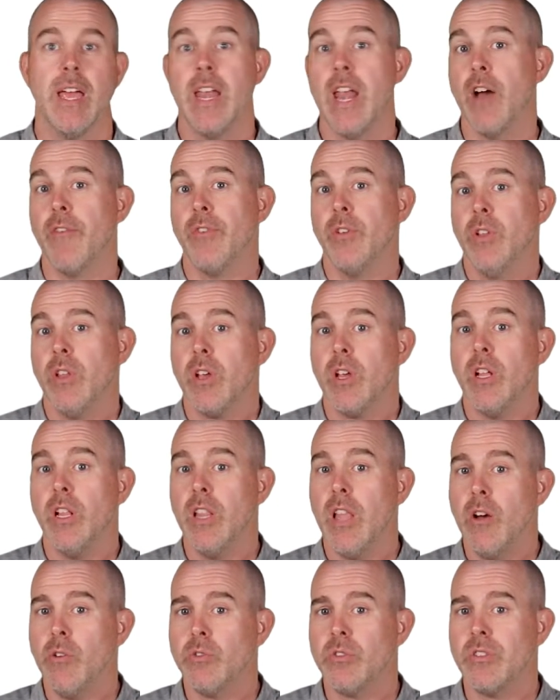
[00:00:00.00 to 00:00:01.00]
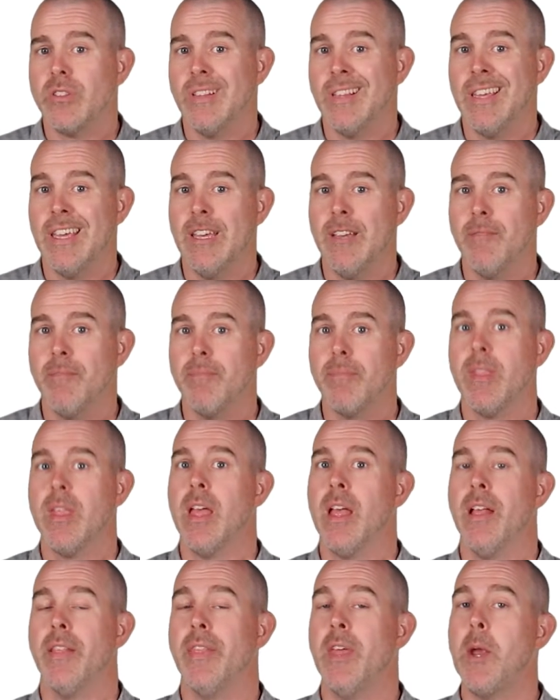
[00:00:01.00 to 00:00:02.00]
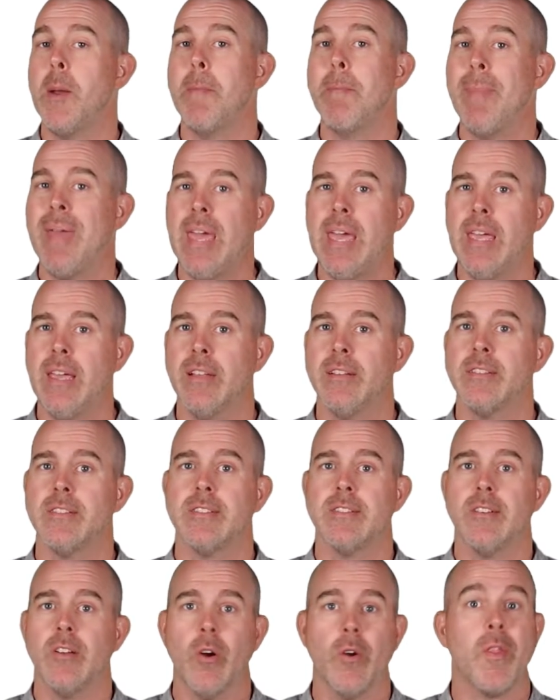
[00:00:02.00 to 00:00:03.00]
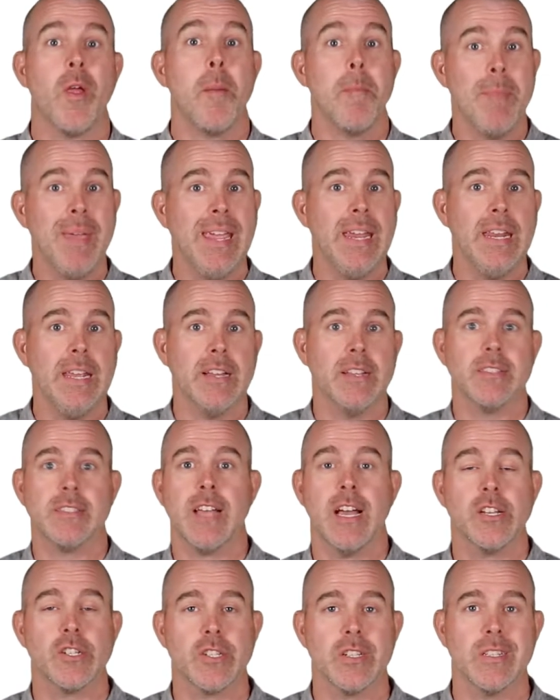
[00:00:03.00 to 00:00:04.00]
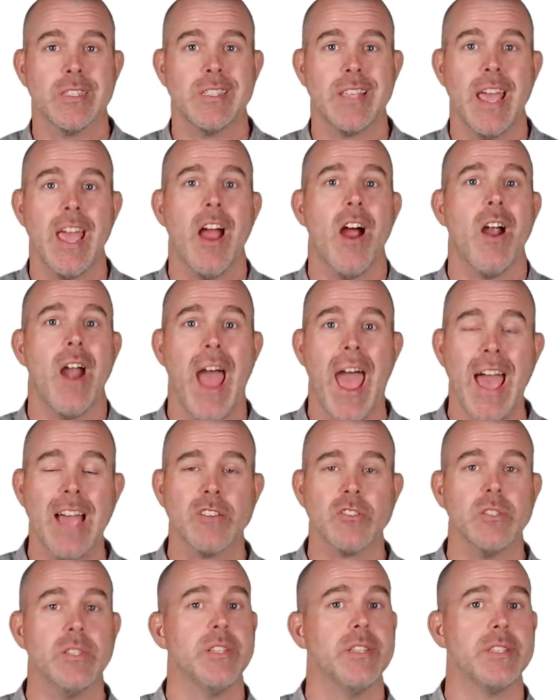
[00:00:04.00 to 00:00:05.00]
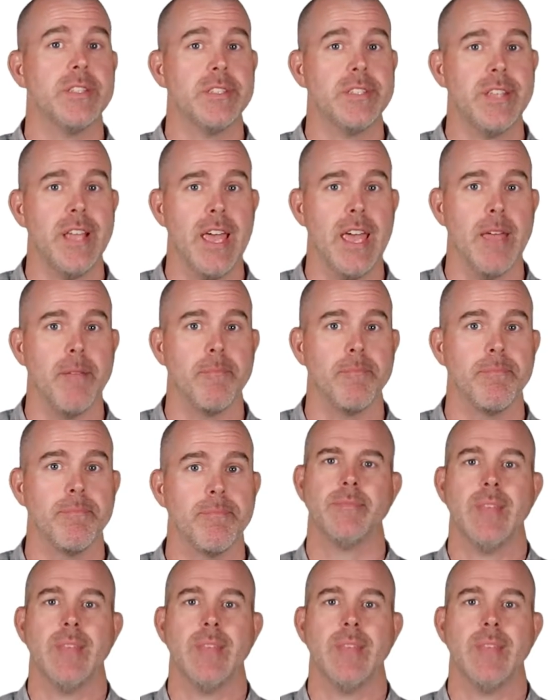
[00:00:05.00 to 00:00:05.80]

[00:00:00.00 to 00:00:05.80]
Now, if you look closely, their means, or their medians, I should say, are actually the same.